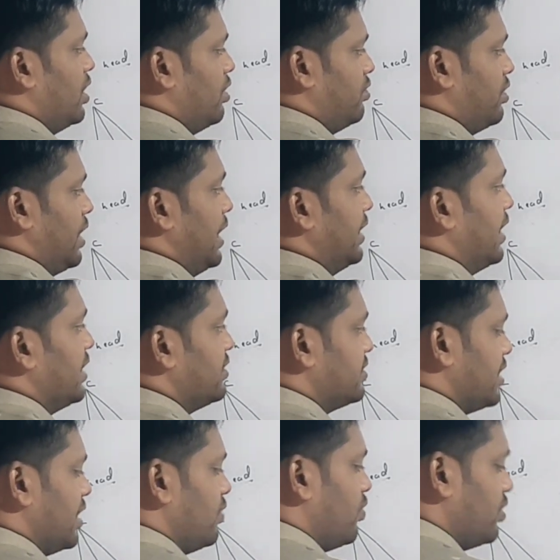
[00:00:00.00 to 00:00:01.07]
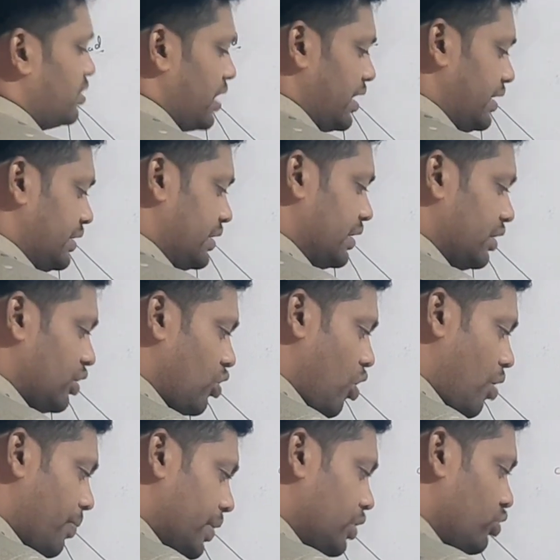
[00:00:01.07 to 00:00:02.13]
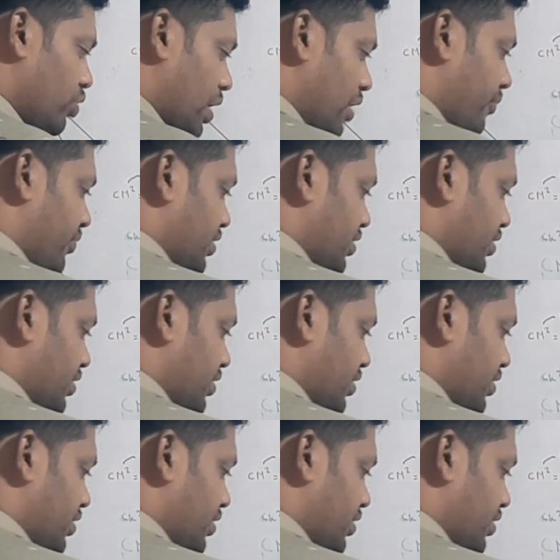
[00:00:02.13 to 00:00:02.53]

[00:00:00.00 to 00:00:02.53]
The right hand side, what is anything common you have?